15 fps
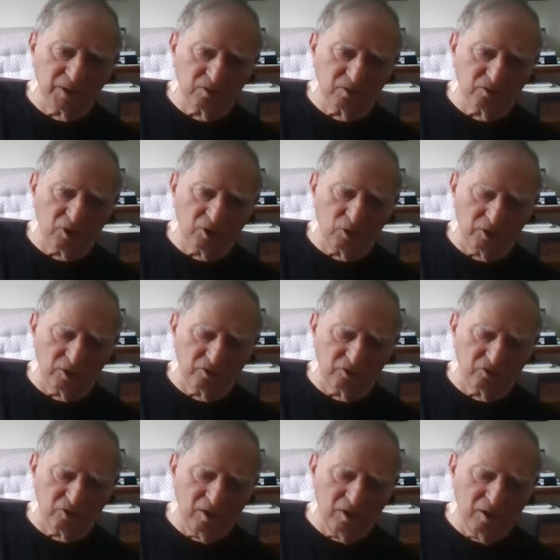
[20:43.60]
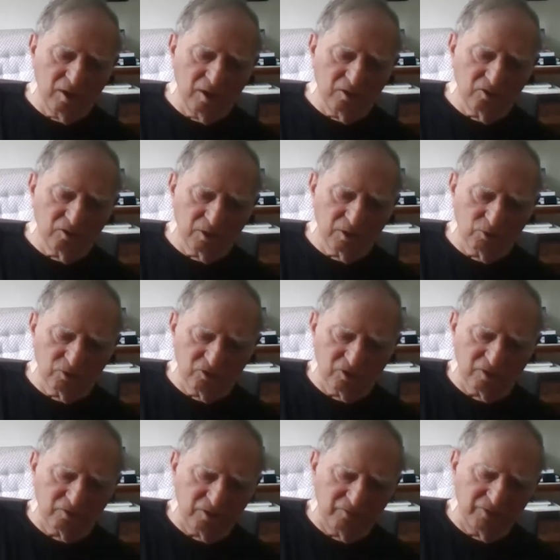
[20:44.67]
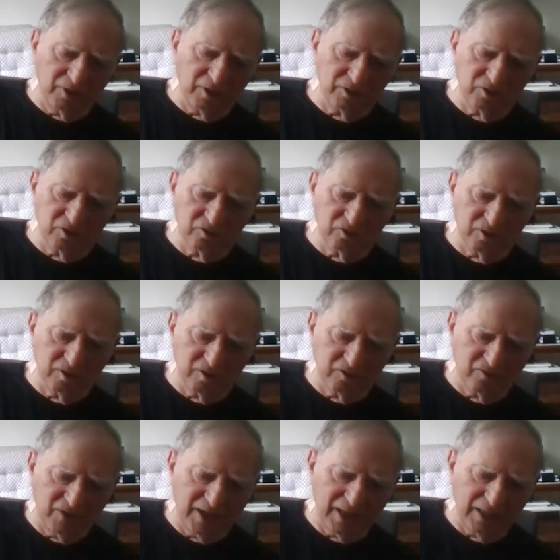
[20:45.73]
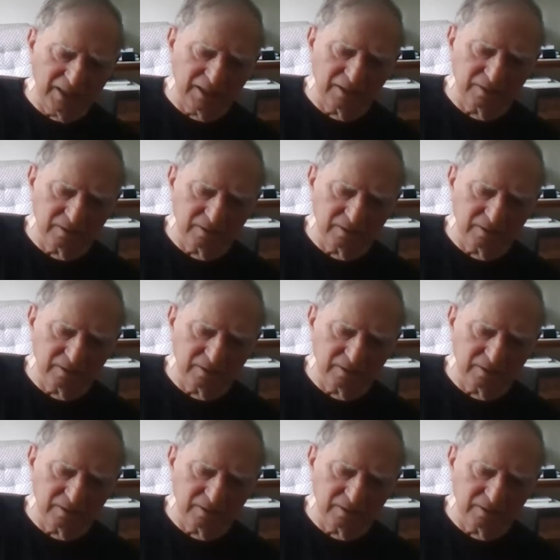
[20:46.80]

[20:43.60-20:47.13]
So there's there were several villages in this valley